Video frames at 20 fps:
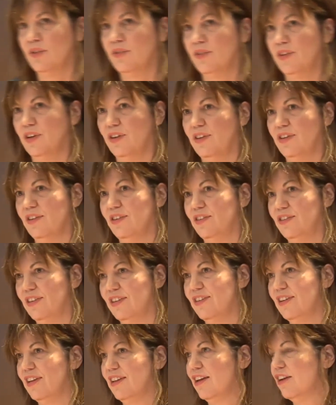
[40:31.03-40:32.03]
if you're
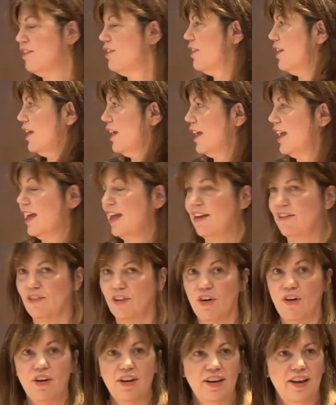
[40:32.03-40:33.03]
sitting there thinking, I've
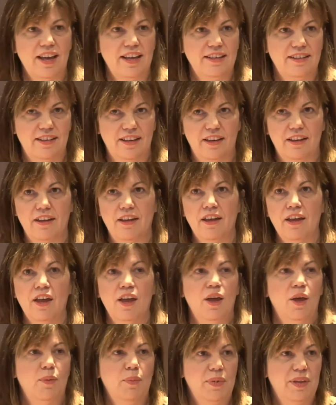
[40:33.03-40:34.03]
got an idea,
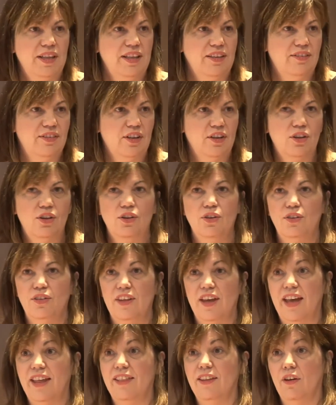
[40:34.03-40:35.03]
please include
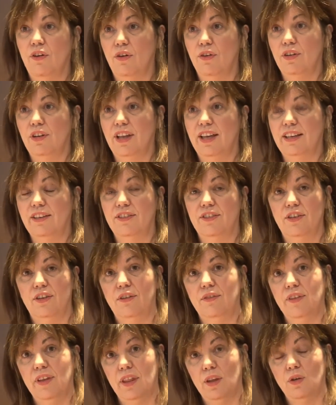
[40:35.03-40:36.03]
that in the online
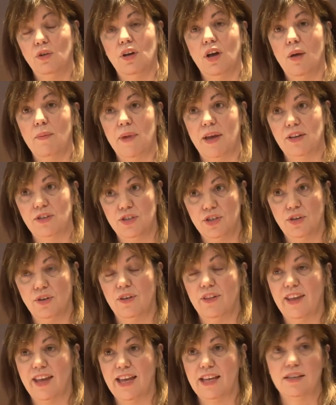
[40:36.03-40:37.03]
survey that will come out to you
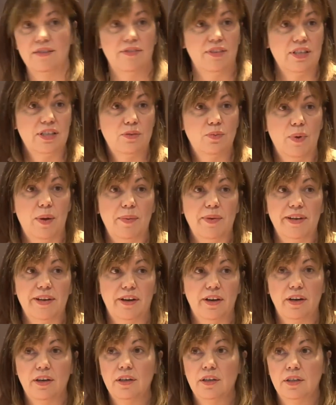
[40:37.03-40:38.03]
at the end of this
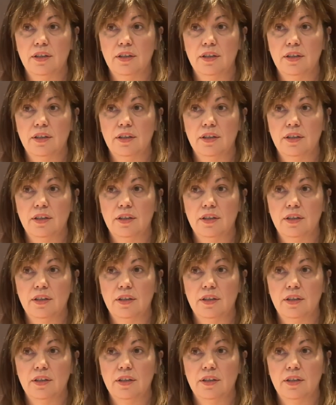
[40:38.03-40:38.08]
webinar.